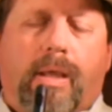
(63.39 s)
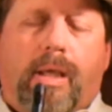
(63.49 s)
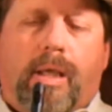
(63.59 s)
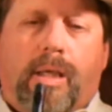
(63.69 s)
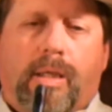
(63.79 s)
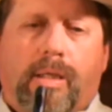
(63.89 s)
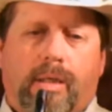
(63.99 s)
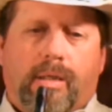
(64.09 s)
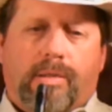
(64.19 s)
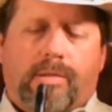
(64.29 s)
and
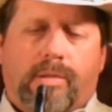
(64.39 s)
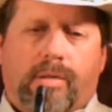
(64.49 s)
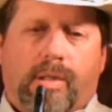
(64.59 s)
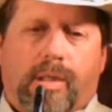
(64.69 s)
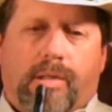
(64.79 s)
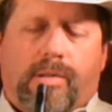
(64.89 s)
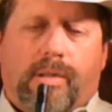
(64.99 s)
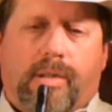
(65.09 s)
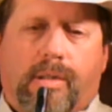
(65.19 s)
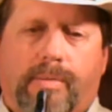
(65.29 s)
so that it
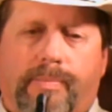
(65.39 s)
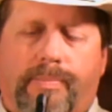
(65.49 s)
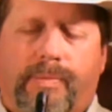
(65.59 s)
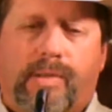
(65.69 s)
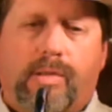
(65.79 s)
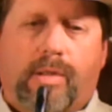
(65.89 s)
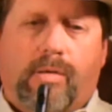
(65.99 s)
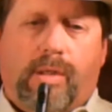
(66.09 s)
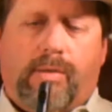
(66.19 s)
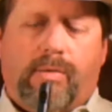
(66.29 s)

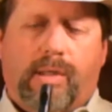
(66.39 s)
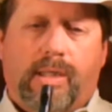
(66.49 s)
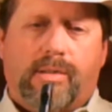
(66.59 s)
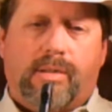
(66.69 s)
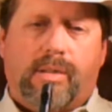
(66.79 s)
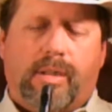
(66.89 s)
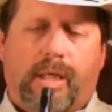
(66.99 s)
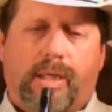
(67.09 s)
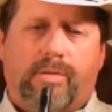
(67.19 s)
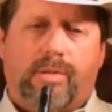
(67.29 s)
slowly releases the
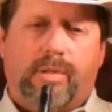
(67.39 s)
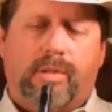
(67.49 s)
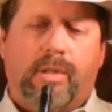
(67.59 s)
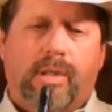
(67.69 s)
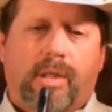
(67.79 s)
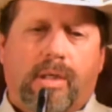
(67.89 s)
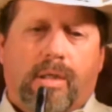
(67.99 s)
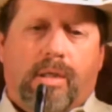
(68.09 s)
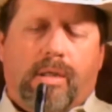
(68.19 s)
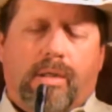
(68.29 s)
nitrogen
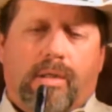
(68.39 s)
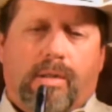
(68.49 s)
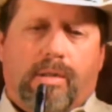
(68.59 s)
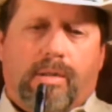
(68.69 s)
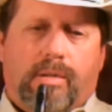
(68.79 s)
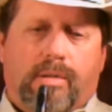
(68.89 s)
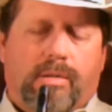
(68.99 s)
uh,